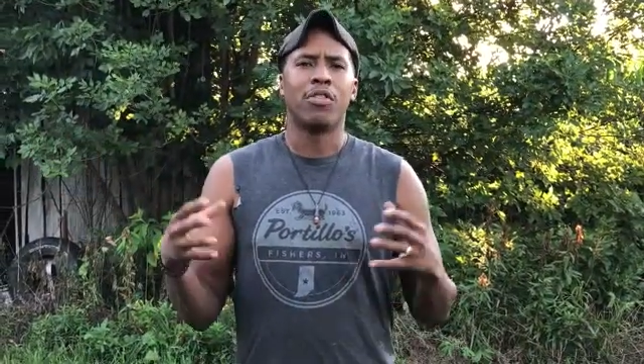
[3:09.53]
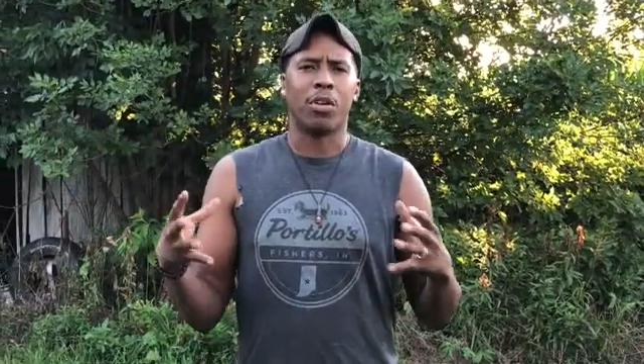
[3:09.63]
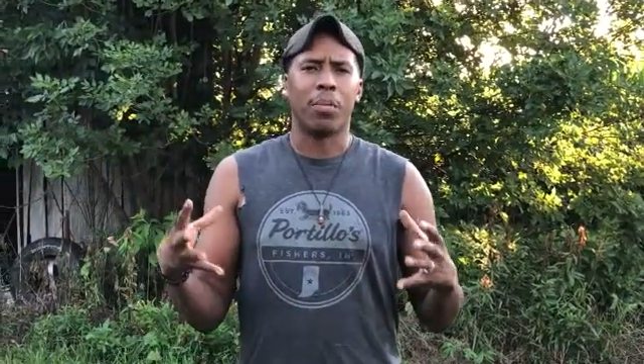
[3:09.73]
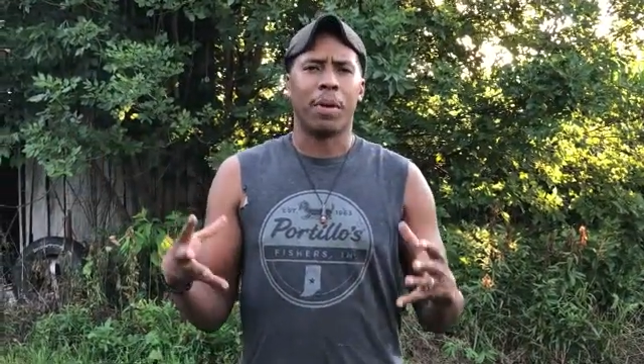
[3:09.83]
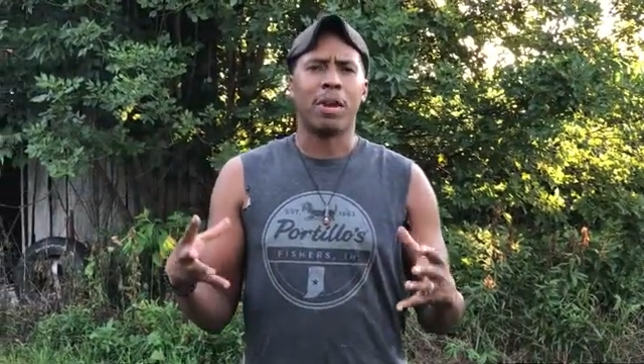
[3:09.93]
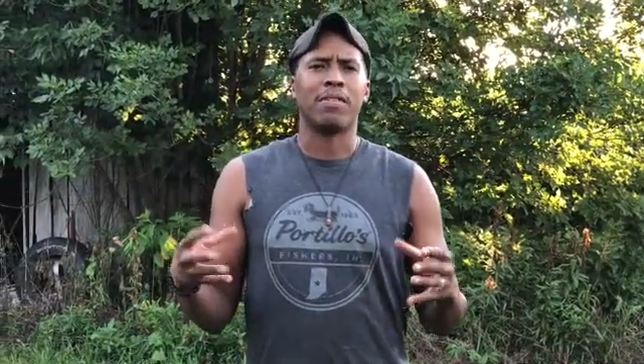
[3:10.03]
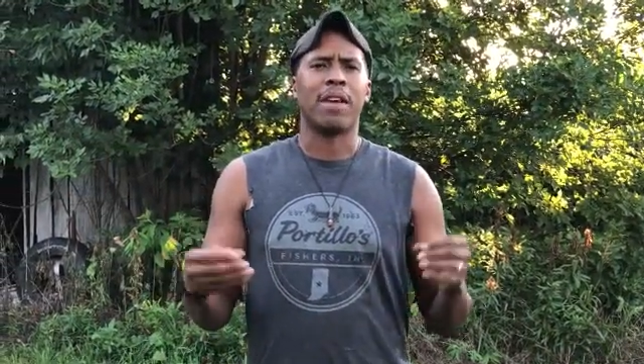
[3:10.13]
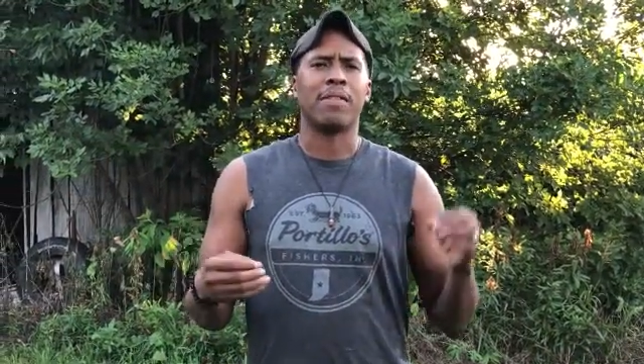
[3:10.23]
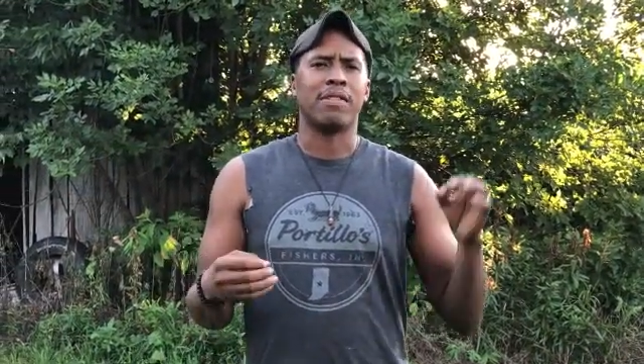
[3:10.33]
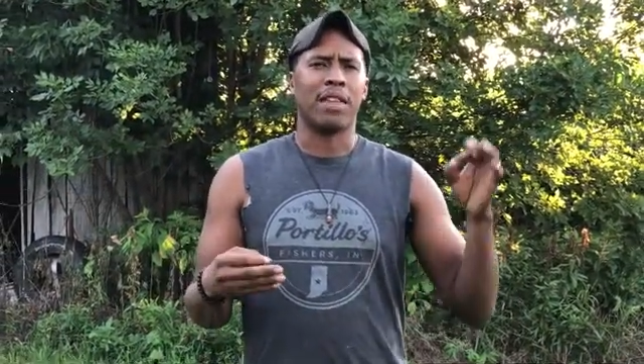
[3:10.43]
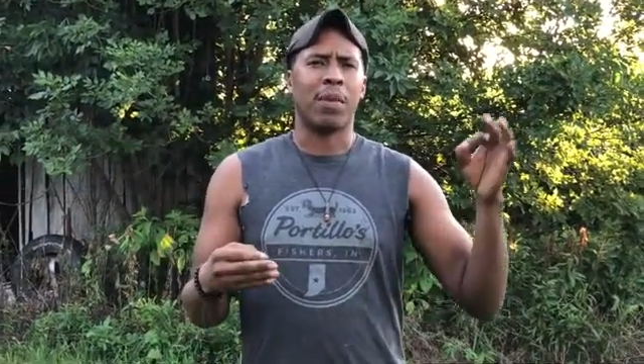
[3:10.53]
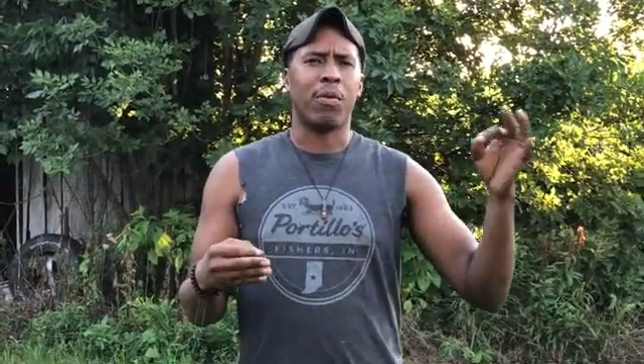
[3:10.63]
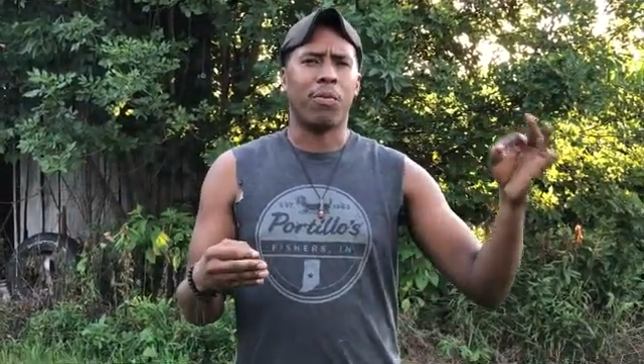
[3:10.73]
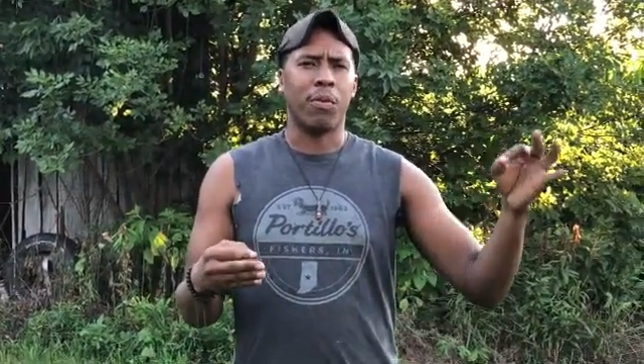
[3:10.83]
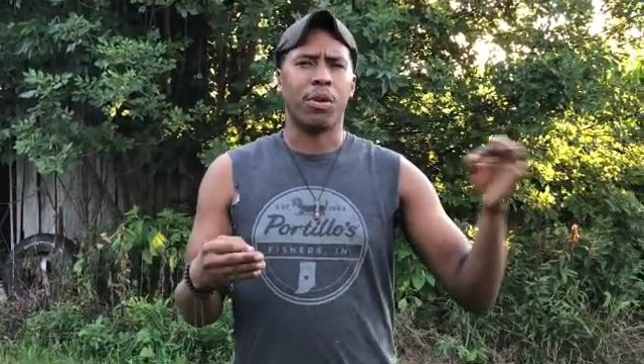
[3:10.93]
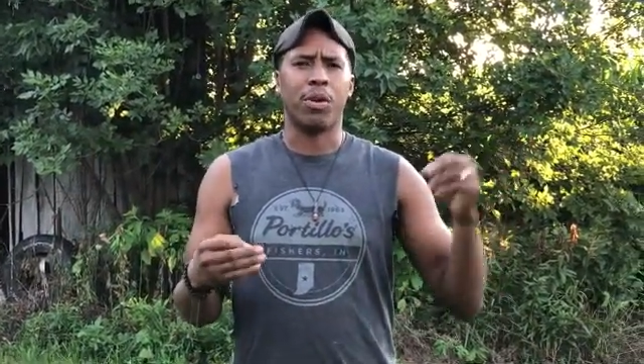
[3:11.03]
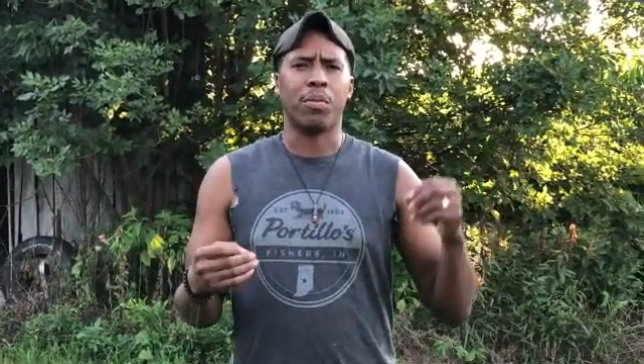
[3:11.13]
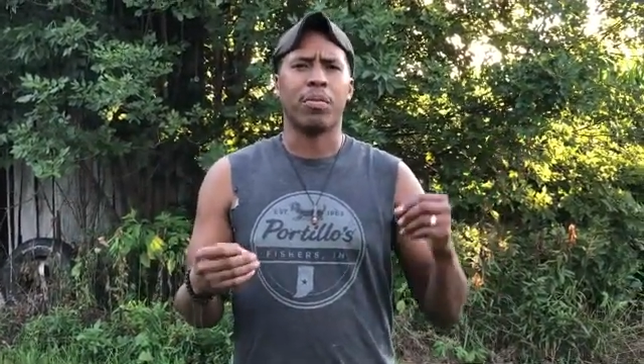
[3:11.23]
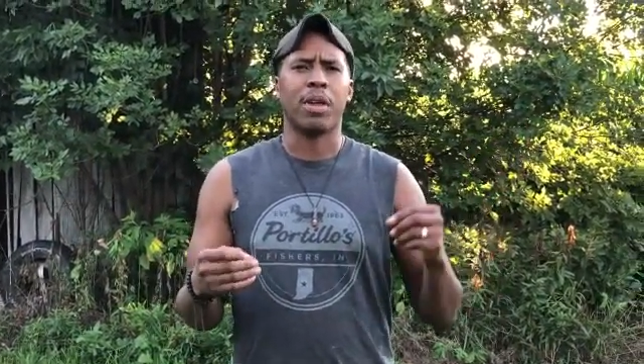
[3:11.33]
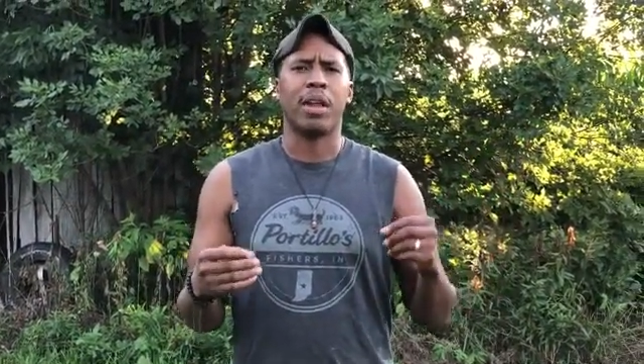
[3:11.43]
So your parents have this label for
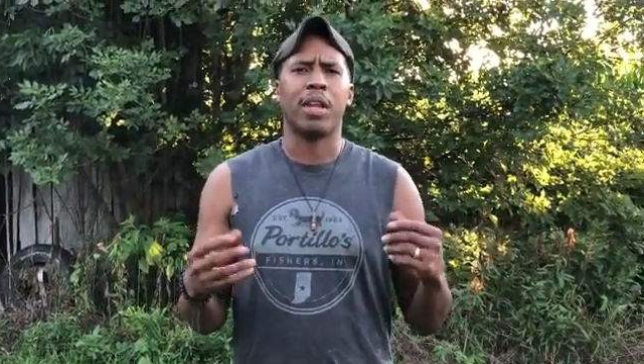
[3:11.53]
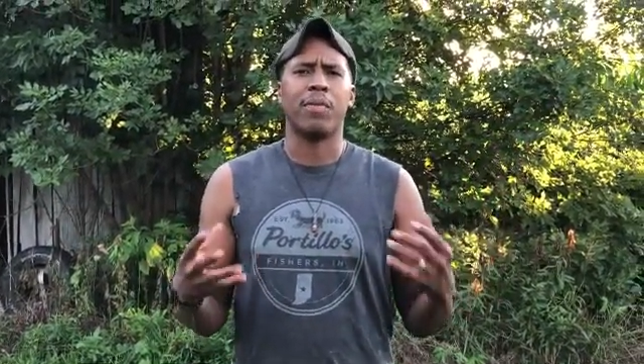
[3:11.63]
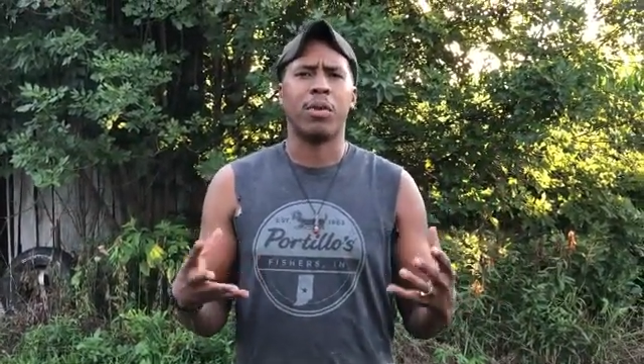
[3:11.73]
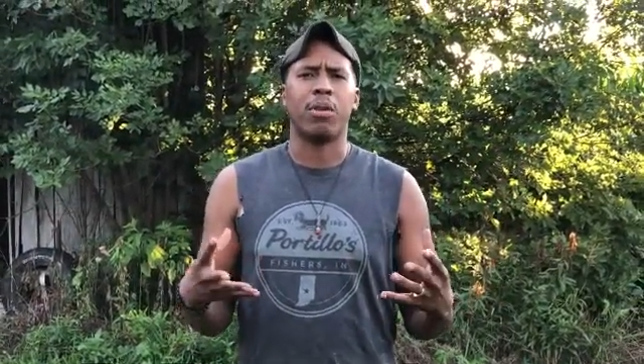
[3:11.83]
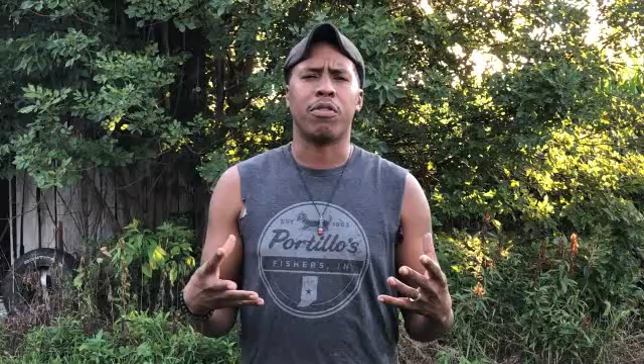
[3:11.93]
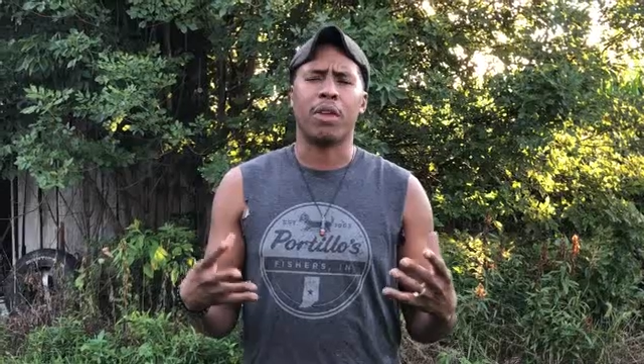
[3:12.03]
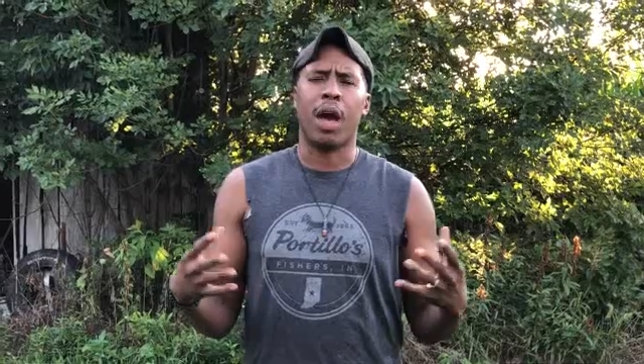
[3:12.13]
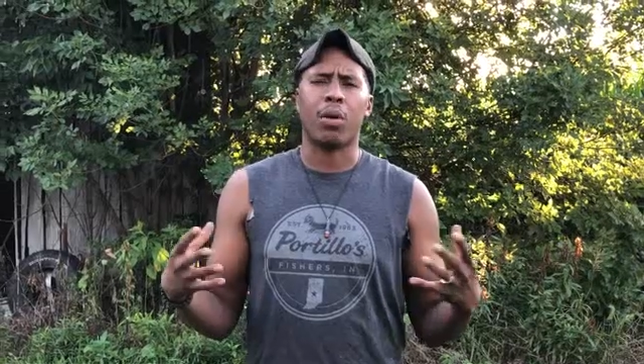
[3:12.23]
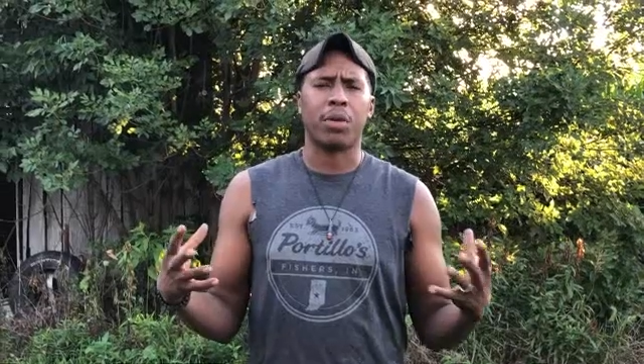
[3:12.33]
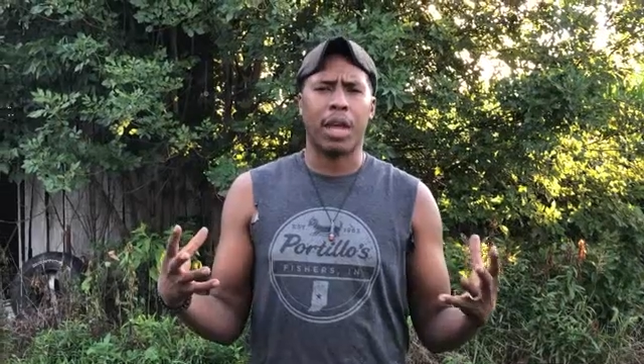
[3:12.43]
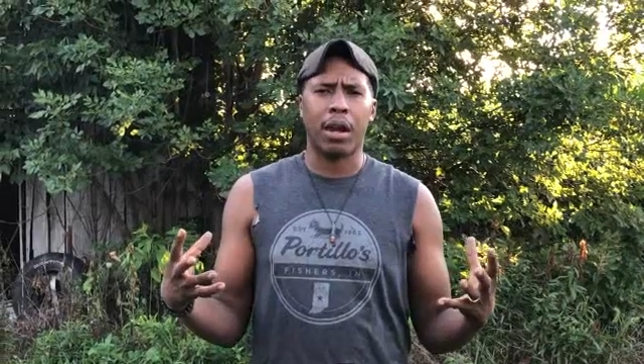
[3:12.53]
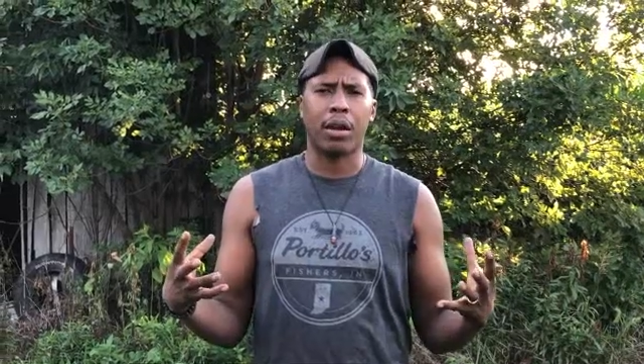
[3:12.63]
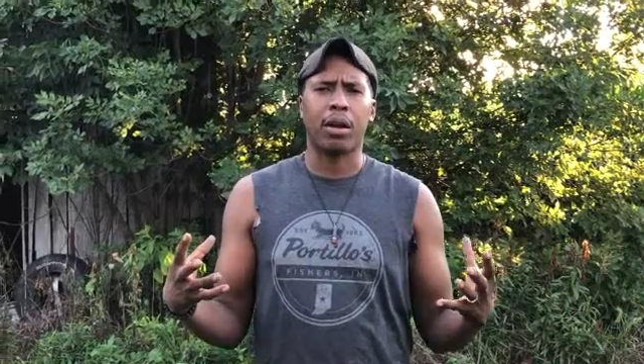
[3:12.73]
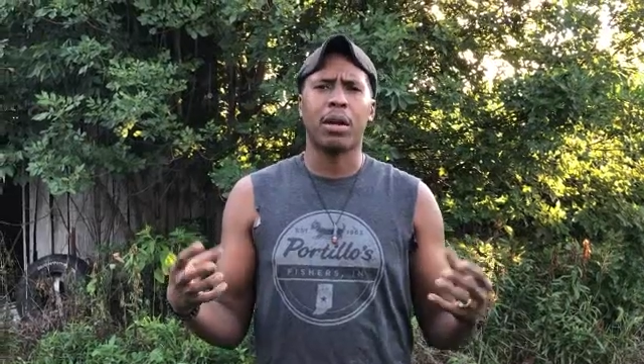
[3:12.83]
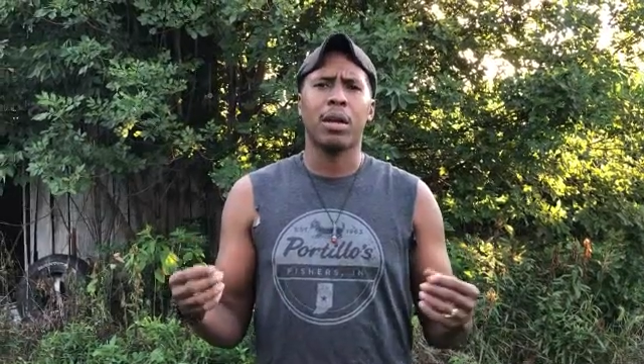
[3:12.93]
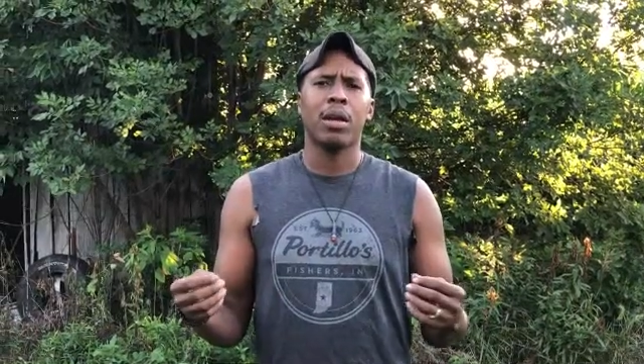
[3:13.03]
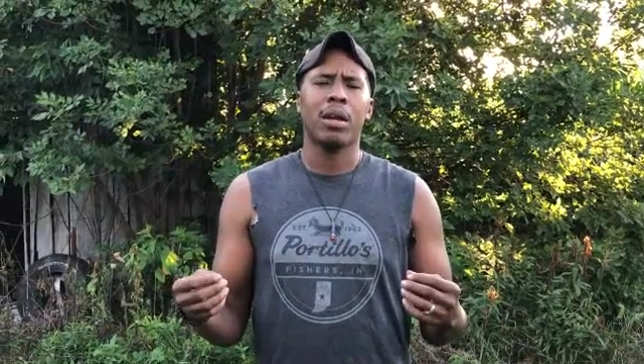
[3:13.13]
you, and even though you say, "I don't care,"